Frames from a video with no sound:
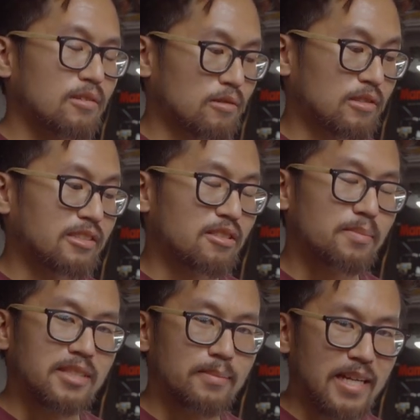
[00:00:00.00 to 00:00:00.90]
or you
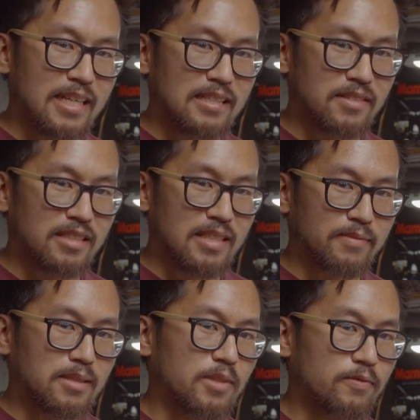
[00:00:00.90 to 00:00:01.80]
open the back of the
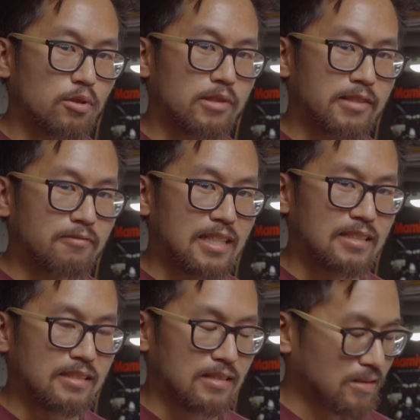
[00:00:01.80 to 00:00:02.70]
camera before
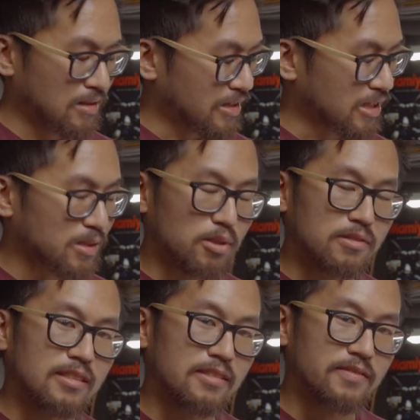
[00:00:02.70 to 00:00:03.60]
rewinding it,
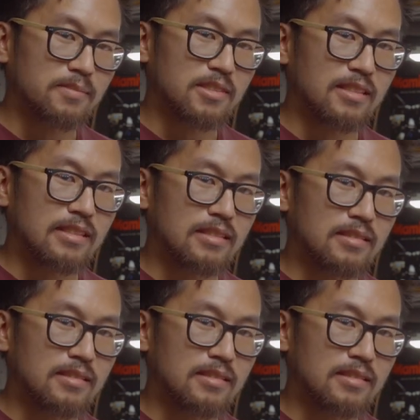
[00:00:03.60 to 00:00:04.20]
exposing the film to light.